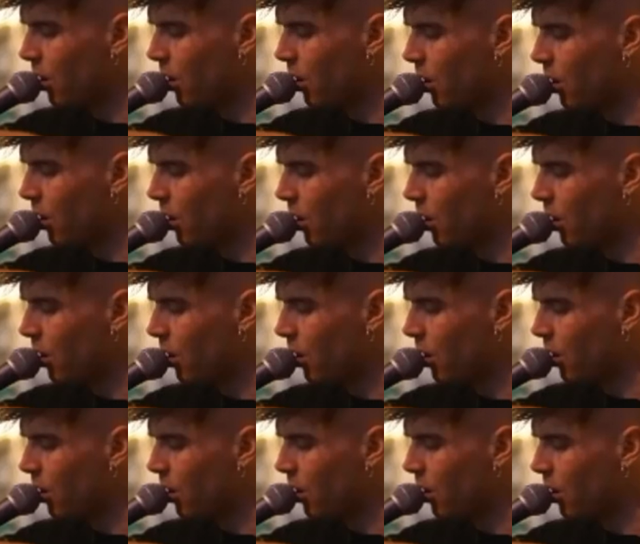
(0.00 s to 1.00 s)

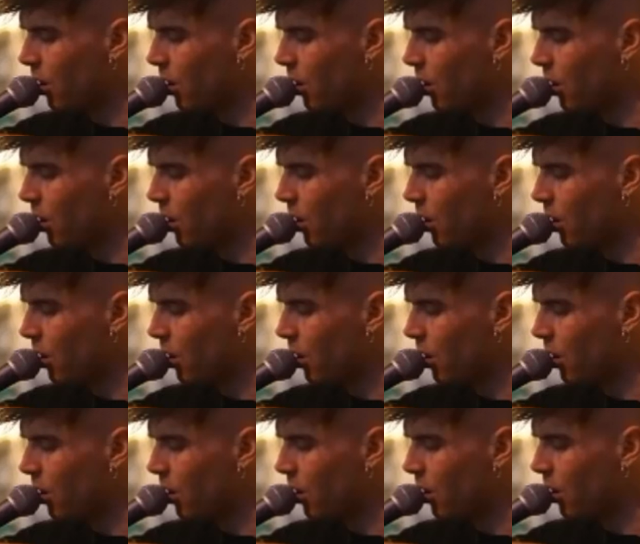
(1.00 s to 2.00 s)

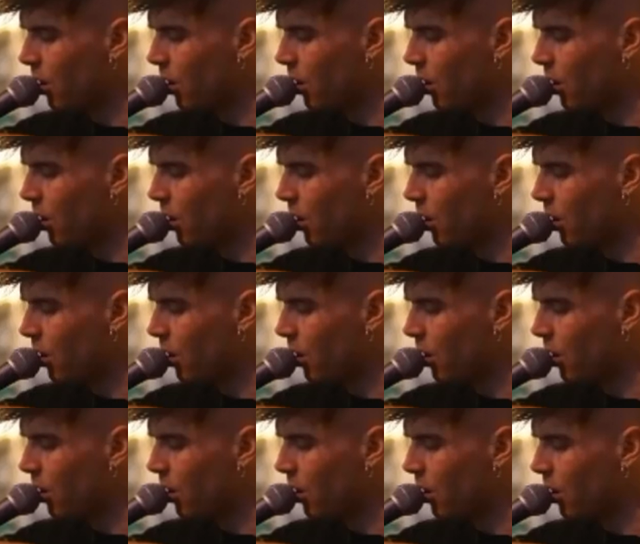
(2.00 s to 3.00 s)

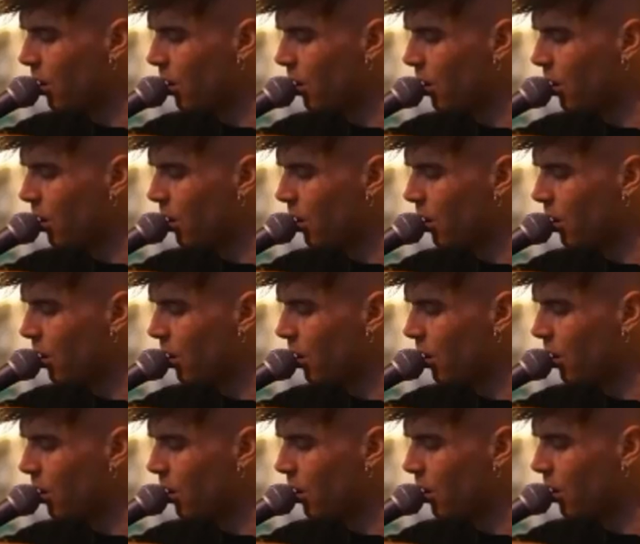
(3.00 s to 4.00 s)

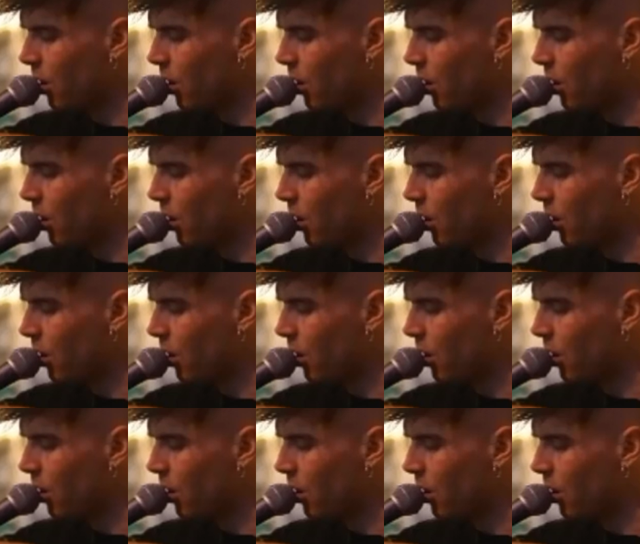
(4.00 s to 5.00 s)

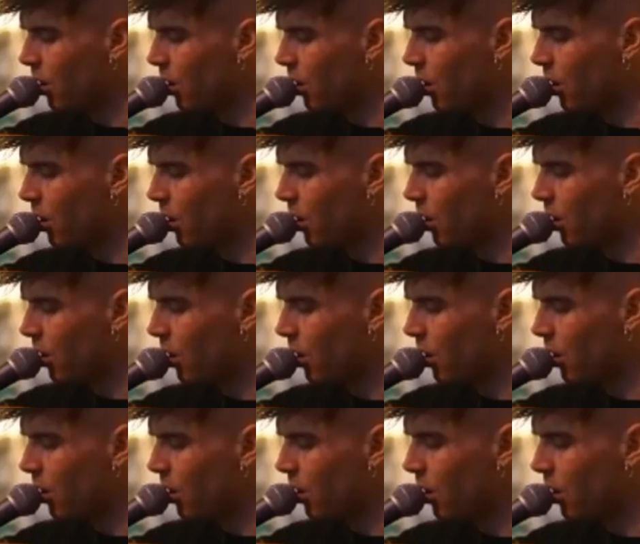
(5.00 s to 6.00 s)

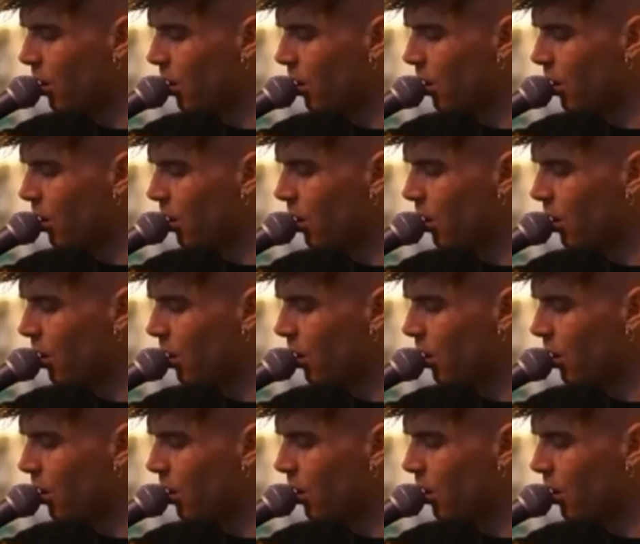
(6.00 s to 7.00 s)

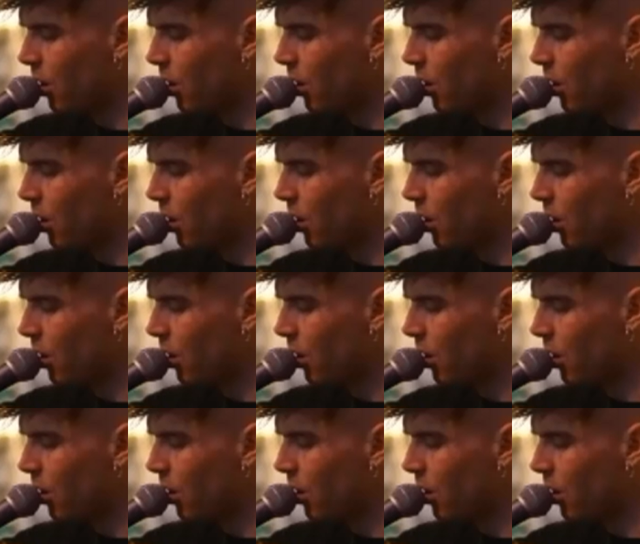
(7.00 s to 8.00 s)
No words are spoken by the person on screen.